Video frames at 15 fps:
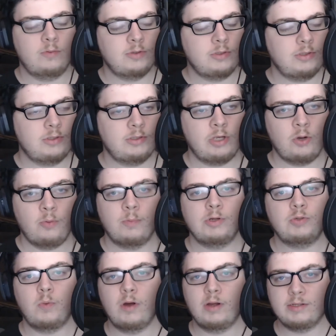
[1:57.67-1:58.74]
so
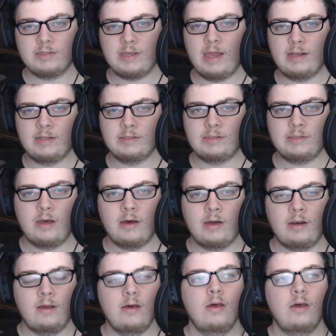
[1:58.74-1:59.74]
much work to get inside,